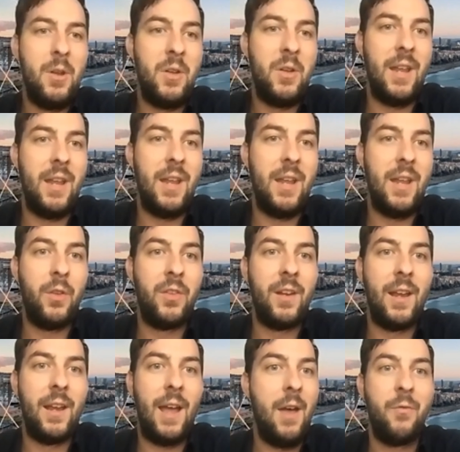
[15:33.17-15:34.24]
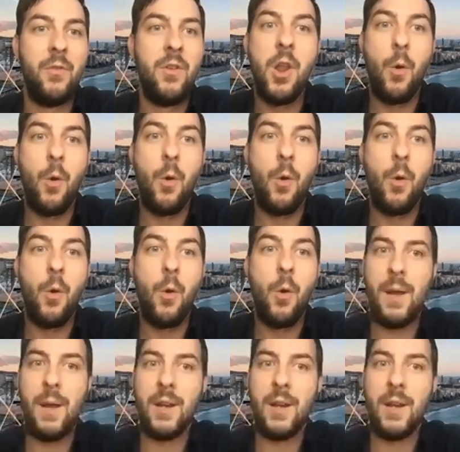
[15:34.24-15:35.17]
it's a day where you think, I have no idea what I'm